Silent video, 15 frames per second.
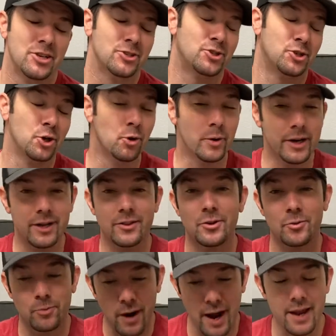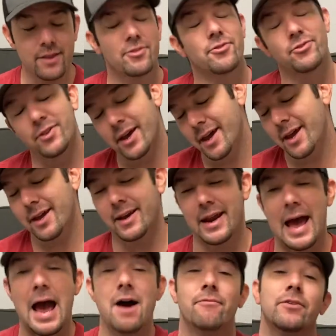doing the right thing and
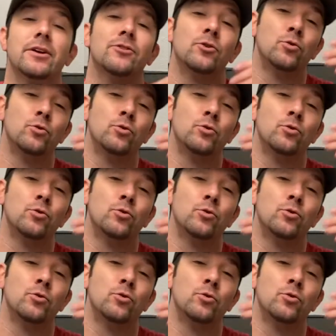having the